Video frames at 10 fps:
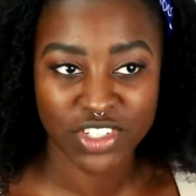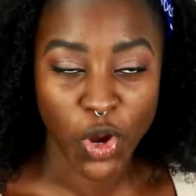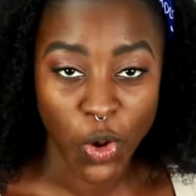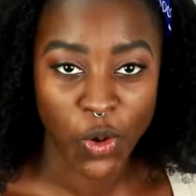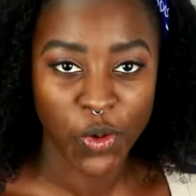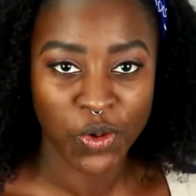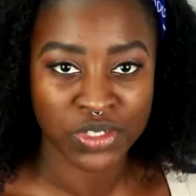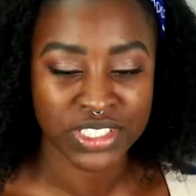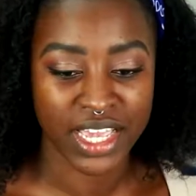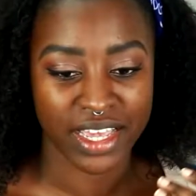
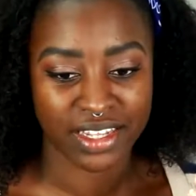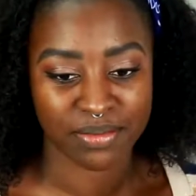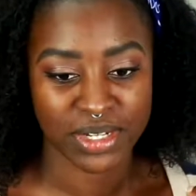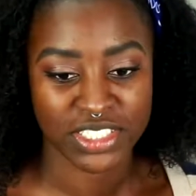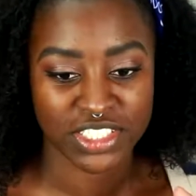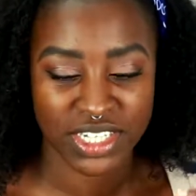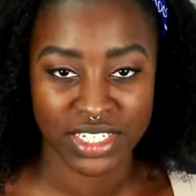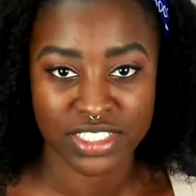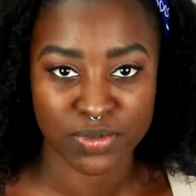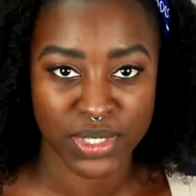cold, and my
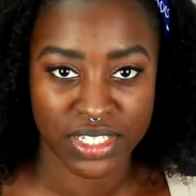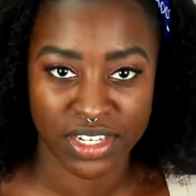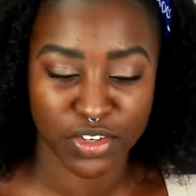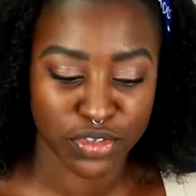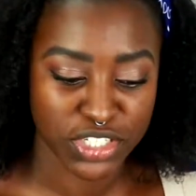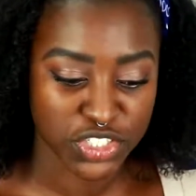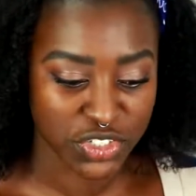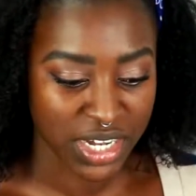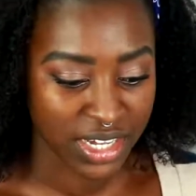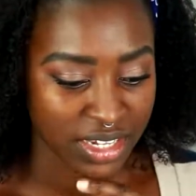skin's been like really
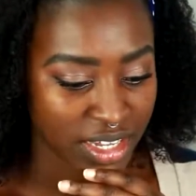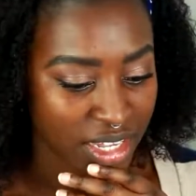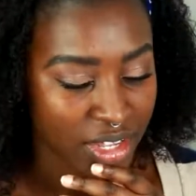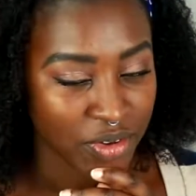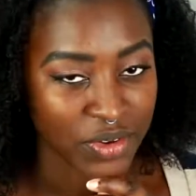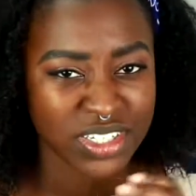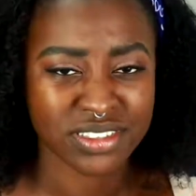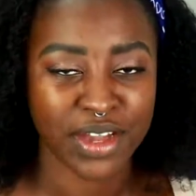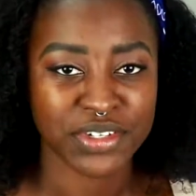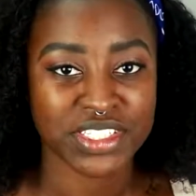dry.
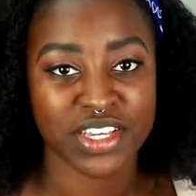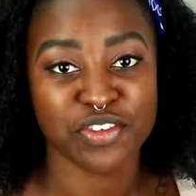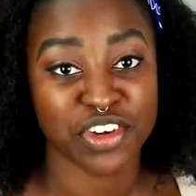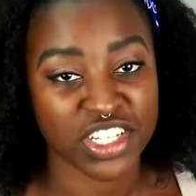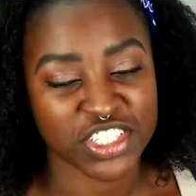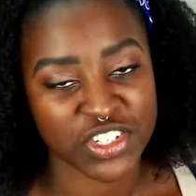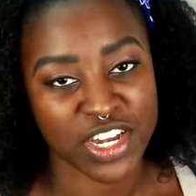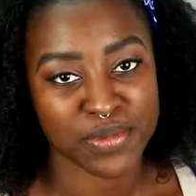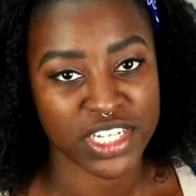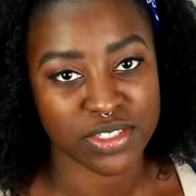Well, I wouldn't say really
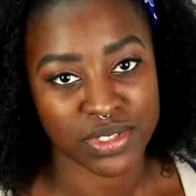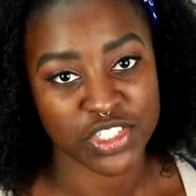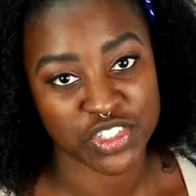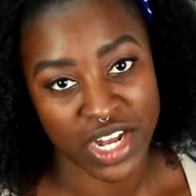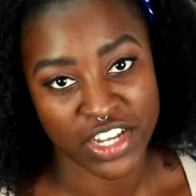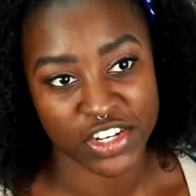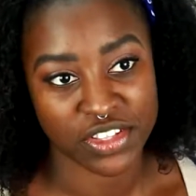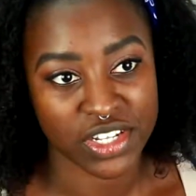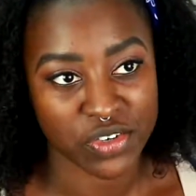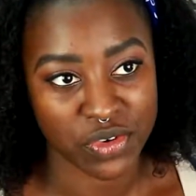dry, but it's been
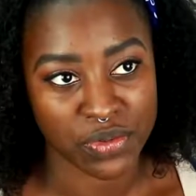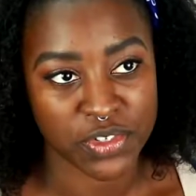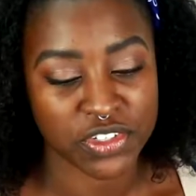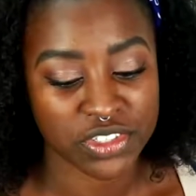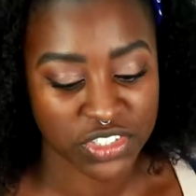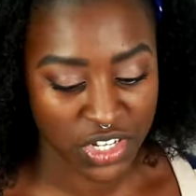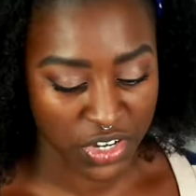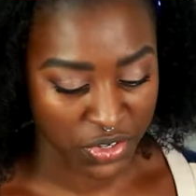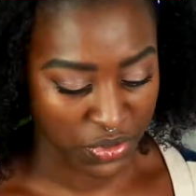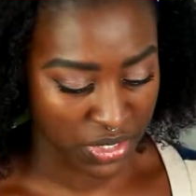drier than normal,
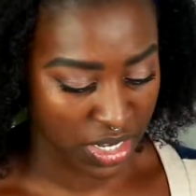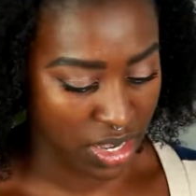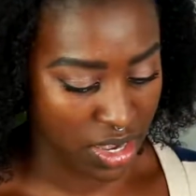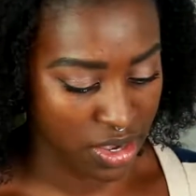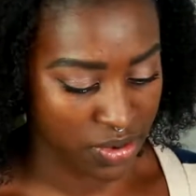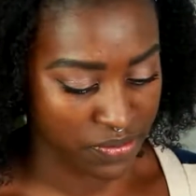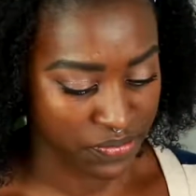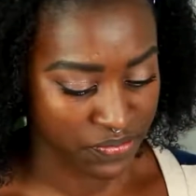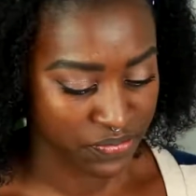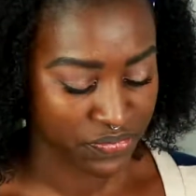so
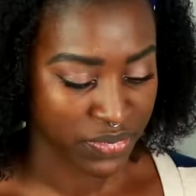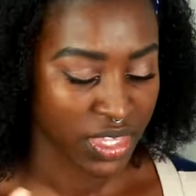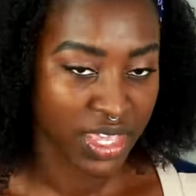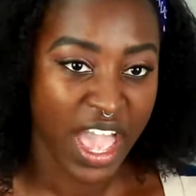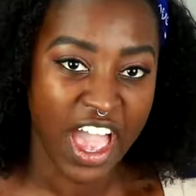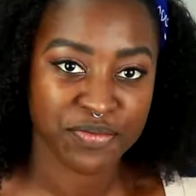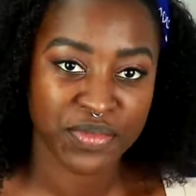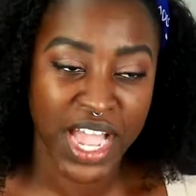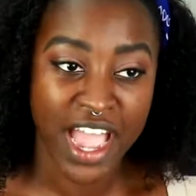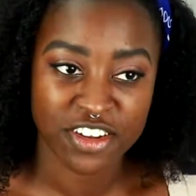
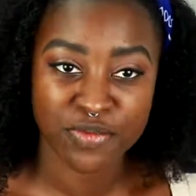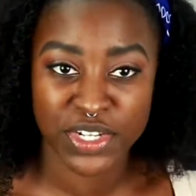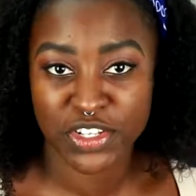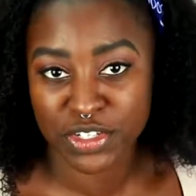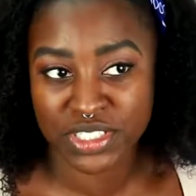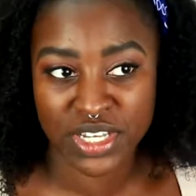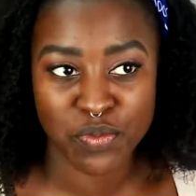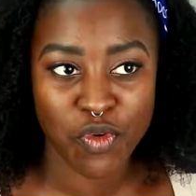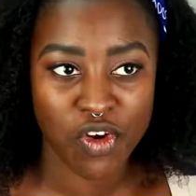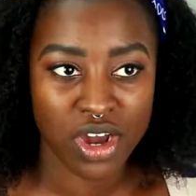I've kind of been
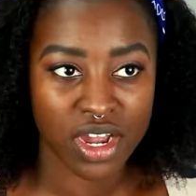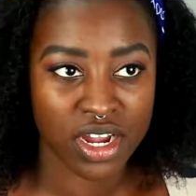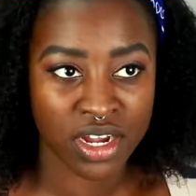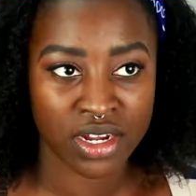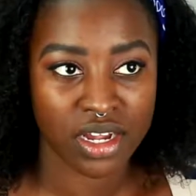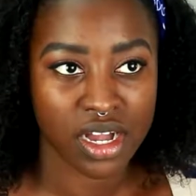using more